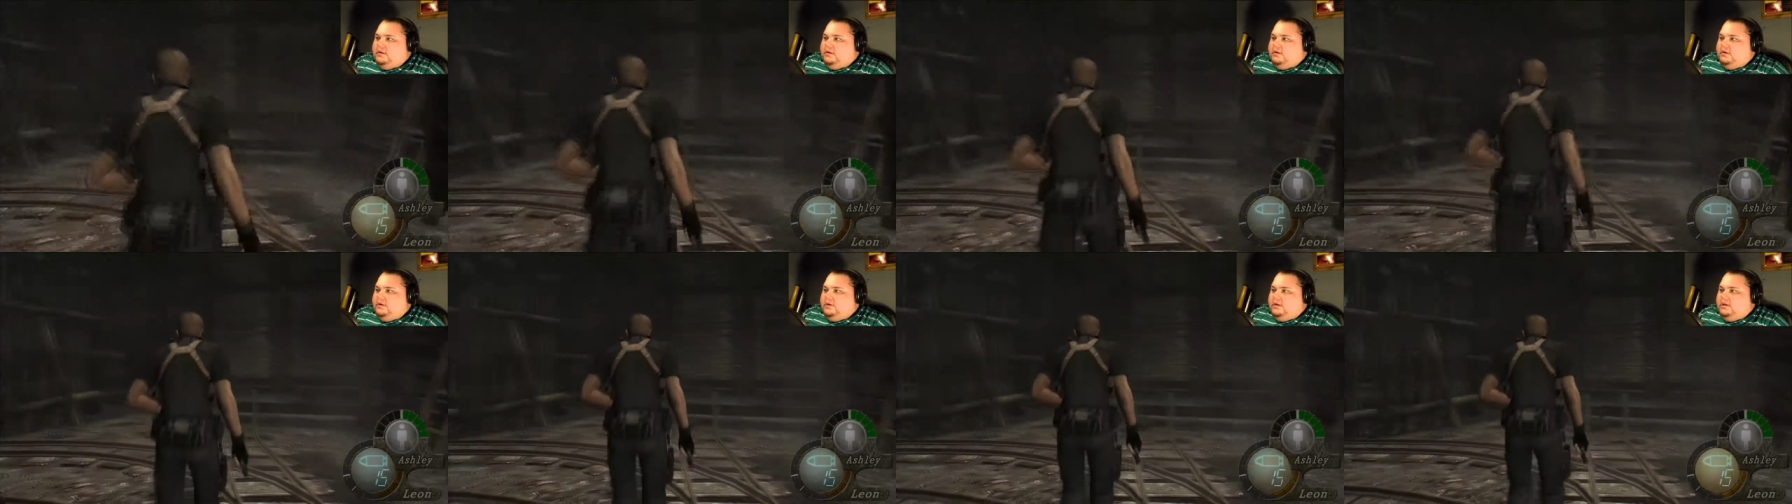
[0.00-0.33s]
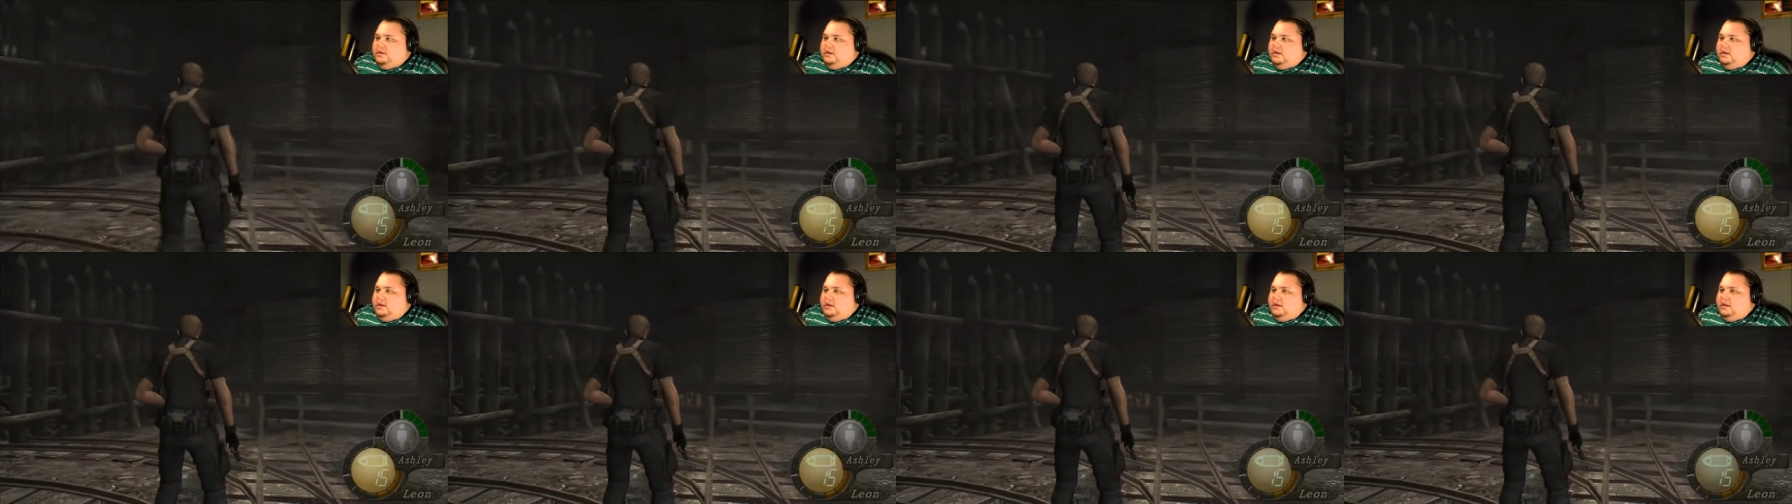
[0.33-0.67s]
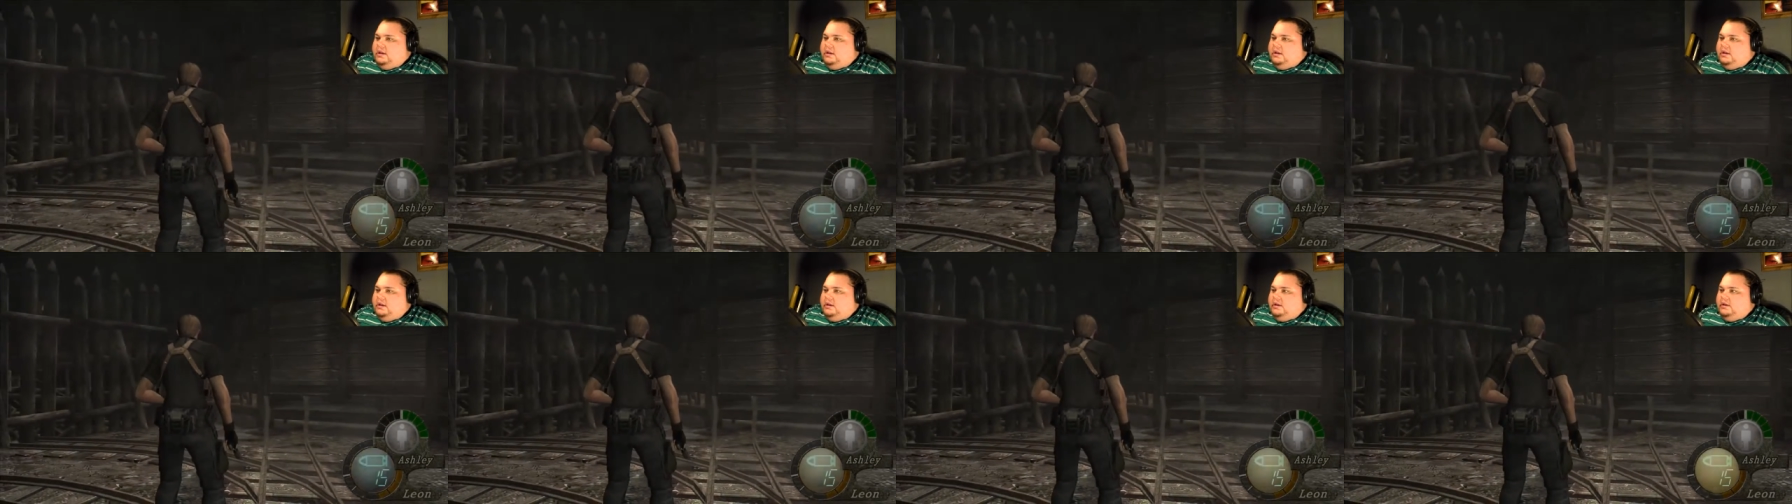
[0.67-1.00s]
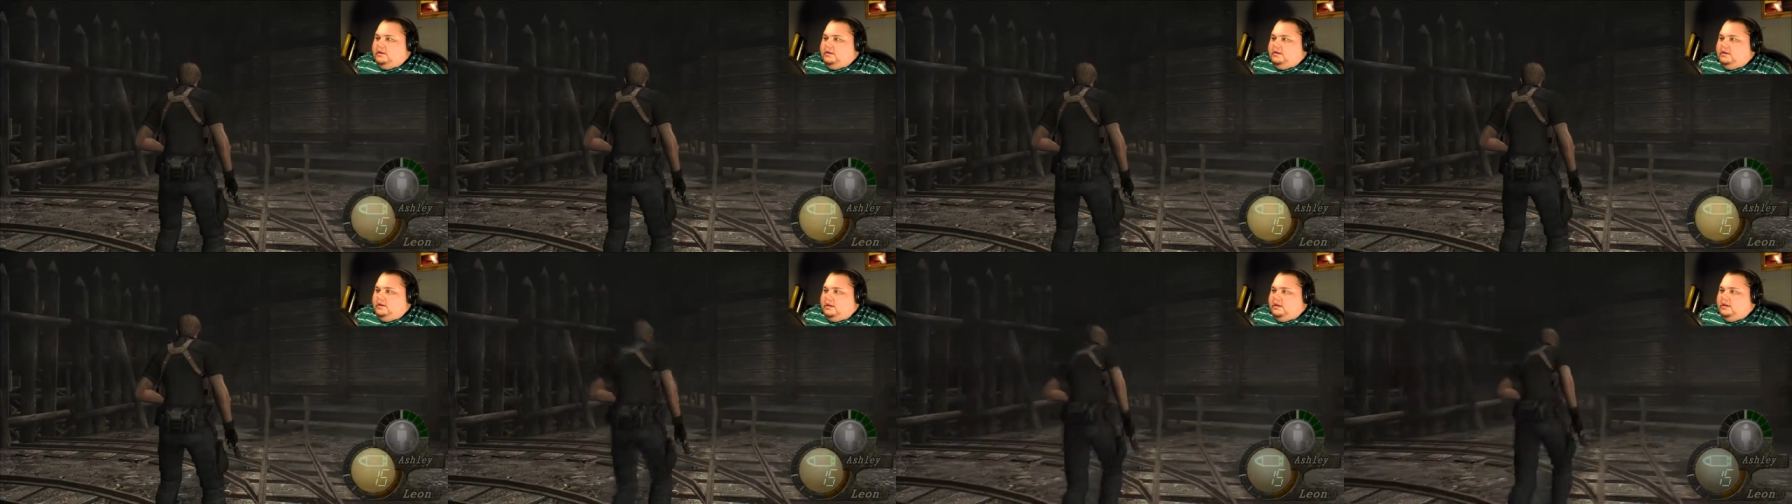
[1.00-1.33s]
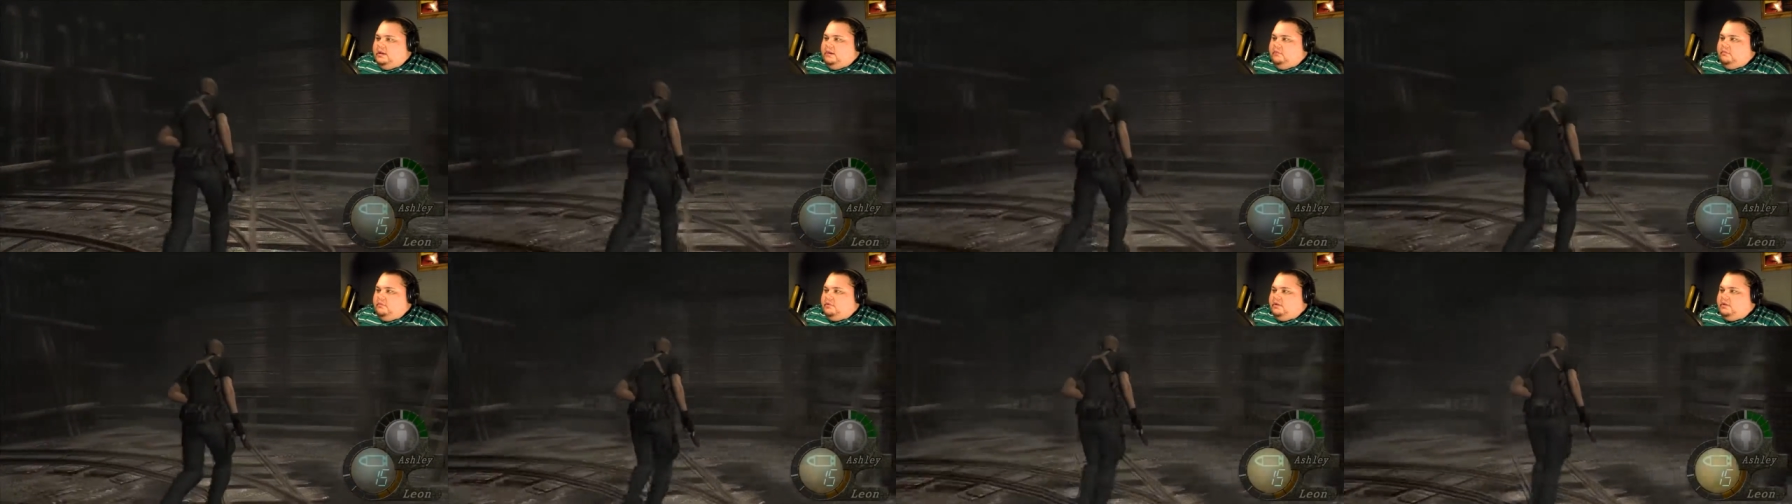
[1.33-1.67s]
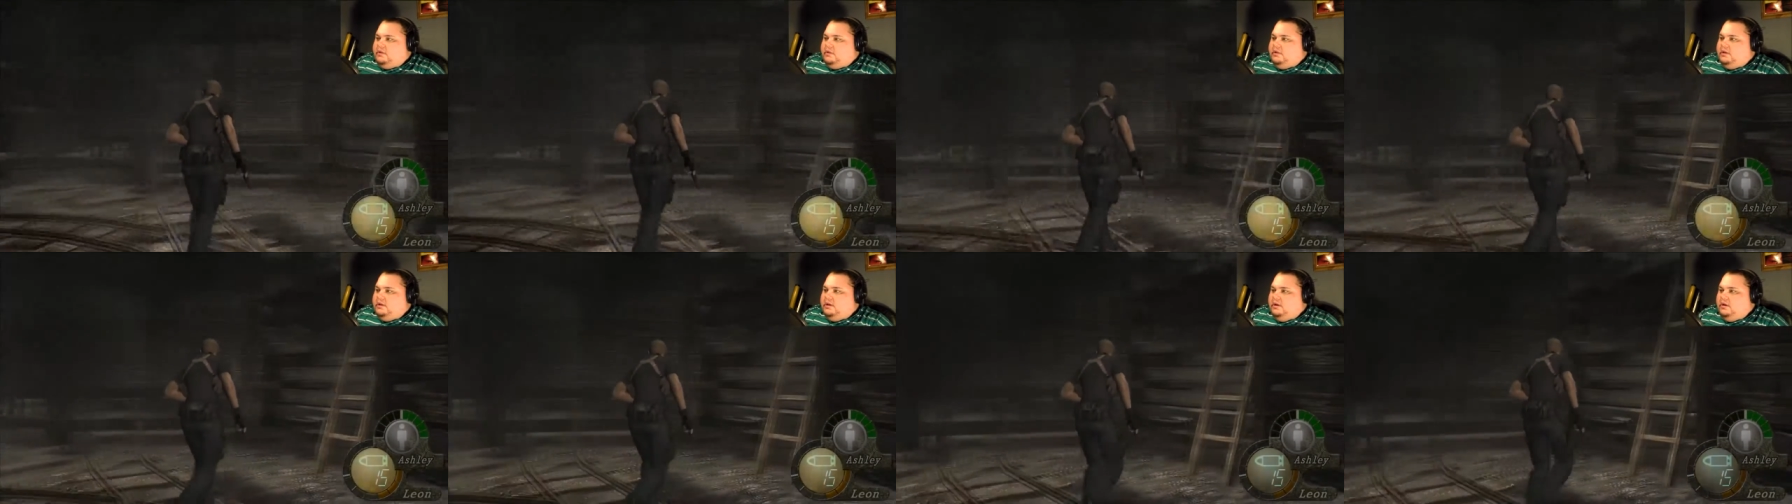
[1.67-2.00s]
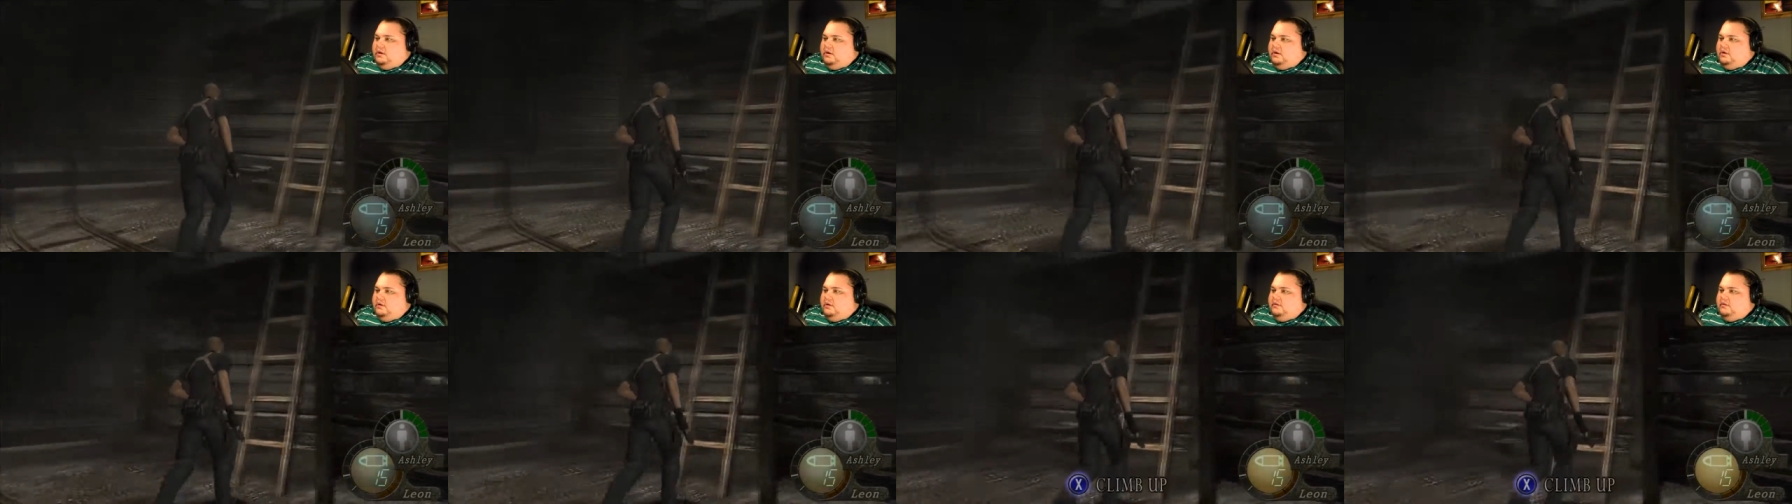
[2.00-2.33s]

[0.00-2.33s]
Okay. Yeah, yeah, we're good here.